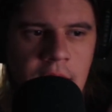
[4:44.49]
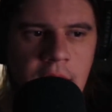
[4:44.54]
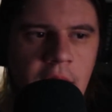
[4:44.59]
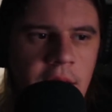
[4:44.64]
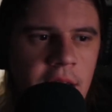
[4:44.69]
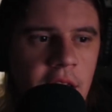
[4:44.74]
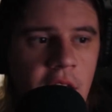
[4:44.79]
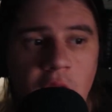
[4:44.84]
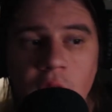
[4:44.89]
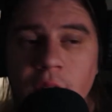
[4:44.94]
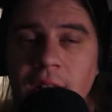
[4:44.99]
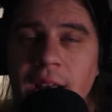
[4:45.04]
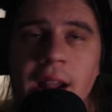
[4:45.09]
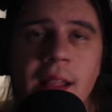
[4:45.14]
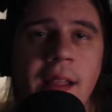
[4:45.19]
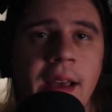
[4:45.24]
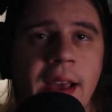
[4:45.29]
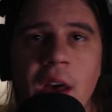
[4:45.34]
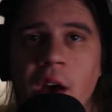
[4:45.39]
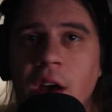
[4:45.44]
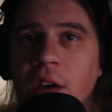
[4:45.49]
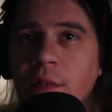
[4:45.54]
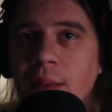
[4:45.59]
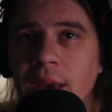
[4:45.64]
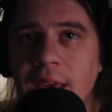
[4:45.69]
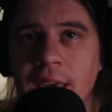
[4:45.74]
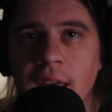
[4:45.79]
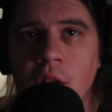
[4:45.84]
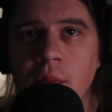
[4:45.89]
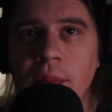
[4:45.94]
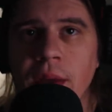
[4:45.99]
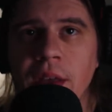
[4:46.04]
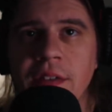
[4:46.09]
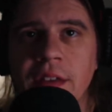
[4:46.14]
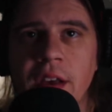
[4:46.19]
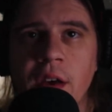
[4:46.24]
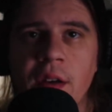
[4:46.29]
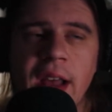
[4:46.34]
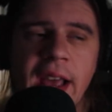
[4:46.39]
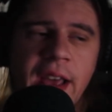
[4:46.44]
You know, kind of like how I have my kettlebells
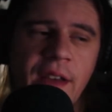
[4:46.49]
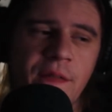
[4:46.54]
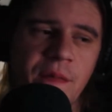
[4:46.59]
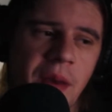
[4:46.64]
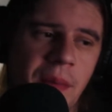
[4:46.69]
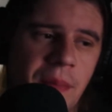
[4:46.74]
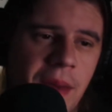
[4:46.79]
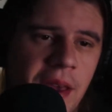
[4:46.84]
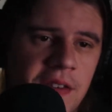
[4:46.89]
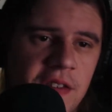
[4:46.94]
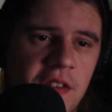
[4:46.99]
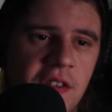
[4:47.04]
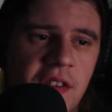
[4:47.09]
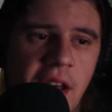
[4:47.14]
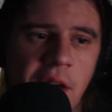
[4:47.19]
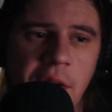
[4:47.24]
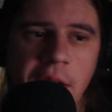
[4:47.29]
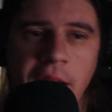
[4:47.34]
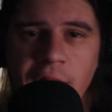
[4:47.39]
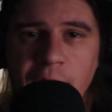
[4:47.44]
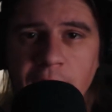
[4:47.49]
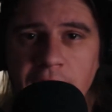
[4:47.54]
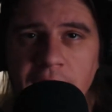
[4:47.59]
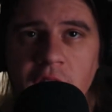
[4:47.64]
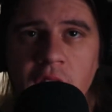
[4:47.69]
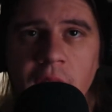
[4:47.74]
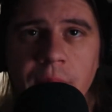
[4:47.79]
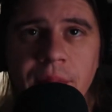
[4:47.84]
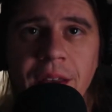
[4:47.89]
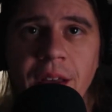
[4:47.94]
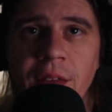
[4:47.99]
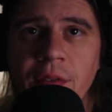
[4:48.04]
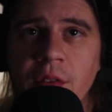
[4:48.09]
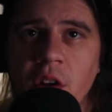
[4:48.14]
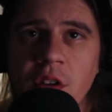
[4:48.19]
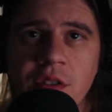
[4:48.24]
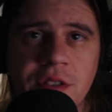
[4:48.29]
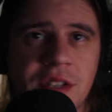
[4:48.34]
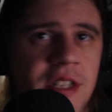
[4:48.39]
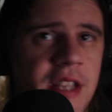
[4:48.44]
out, I have my maces out, I have my clubs out, they're
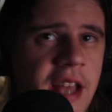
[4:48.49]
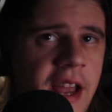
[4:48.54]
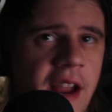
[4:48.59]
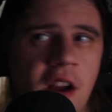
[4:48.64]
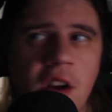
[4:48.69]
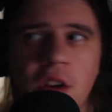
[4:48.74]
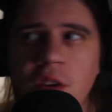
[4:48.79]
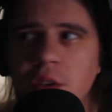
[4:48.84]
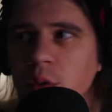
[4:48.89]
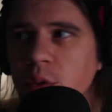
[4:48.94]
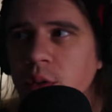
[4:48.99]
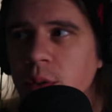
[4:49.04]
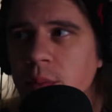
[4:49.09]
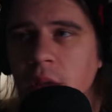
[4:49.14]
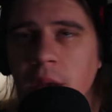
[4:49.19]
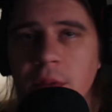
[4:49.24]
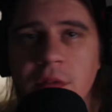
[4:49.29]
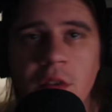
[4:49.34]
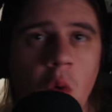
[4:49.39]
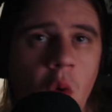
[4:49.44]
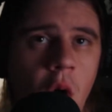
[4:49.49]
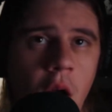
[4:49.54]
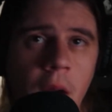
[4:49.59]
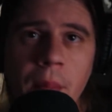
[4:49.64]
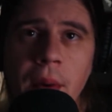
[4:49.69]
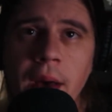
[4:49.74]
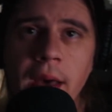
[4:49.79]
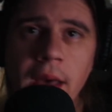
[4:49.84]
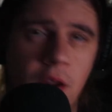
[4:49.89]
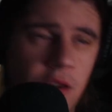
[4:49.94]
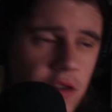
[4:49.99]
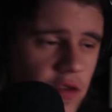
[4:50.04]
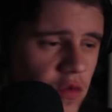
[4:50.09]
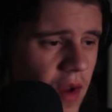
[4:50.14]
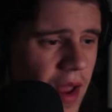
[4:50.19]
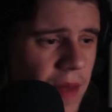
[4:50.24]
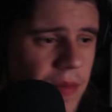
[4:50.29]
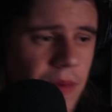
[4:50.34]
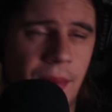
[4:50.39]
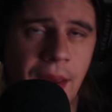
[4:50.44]
all just there. So sometimes I'll walk by, I'll just
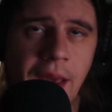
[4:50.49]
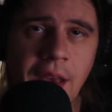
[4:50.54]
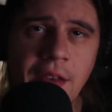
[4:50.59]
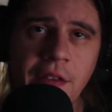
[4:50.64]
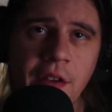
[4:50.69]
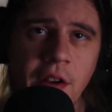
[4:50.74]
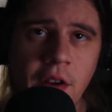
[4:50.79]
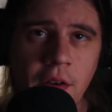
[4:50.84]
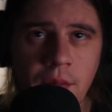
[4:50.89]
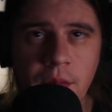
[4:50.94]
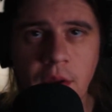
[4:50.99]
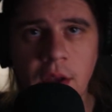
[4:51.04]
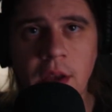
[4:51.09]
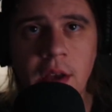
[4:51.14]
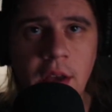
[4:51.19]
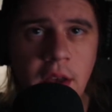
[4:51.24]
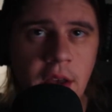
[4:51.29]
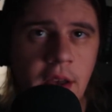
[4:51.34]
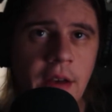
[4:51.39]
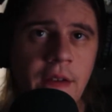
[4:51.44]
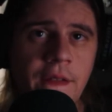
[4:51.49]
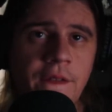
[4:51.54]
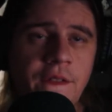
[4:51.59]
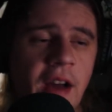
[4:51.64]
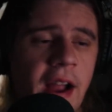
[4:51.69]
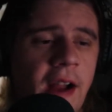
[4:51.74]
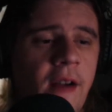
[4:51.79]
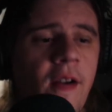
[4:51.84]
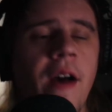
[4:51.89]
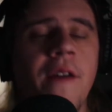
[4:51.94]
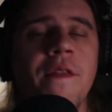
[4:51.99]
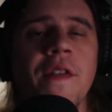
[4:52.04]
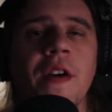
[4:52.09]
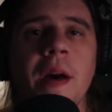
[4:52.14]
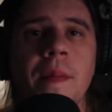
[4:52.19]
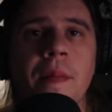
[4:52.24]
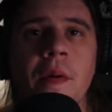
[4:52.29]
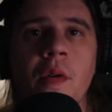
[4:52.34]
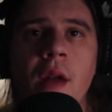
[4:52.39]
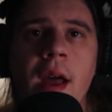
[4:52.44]
grab the mace and I'll fire off a
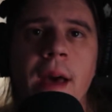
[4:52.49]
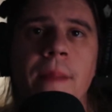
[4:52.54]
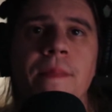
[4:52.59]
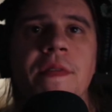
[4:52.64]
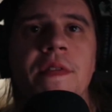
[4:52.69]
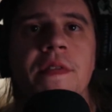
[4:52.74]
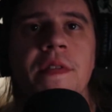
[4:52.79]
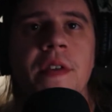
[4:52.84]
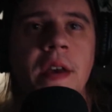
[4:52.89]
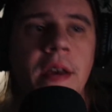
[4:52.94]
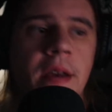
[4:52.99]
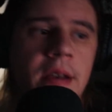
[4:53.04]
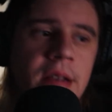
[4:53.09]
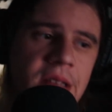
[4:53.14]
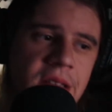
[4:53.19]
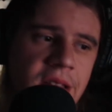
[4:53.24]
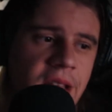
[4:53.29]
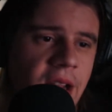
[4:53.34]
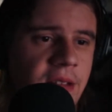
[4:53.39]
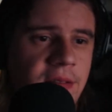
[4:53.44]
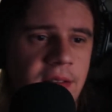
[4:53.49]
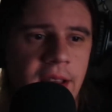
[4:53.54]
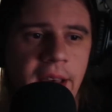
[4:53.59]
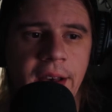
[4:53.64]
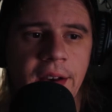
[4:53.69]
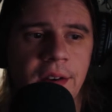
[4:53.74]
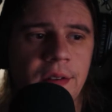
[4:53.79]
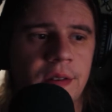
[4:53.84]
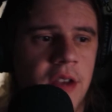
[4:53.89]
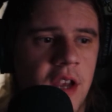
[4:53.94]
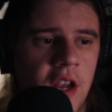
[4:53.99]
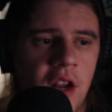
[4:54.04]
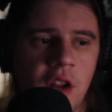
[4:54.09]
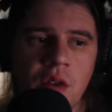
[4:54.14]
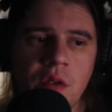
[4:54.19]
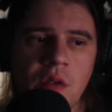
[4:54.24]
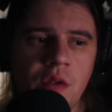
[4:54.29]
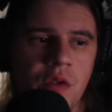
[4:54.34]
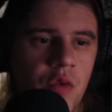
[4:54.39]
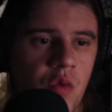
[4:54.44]
couple reps, set it down, you
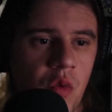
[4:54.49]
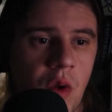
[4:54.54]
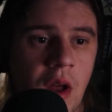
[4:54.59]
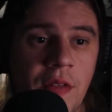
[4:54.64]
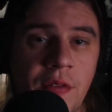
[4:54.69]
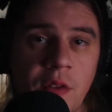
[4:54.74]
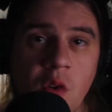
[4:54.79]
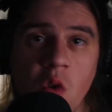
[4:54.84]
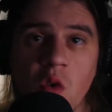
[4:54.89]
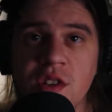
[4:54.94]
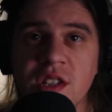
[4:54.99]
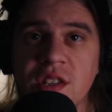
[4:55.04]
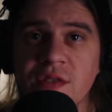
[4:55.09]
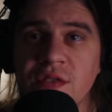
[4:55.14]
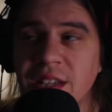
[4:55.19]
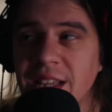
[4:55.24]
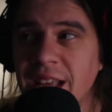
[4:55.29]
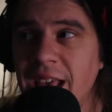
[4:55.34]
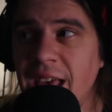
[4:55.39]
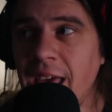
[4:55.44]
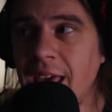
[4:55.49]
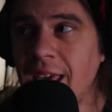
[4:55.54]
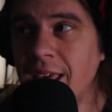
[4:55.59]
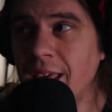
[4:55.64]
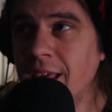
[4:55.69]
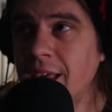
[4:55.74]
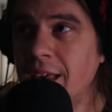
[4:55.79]
know, throughout the course of a day.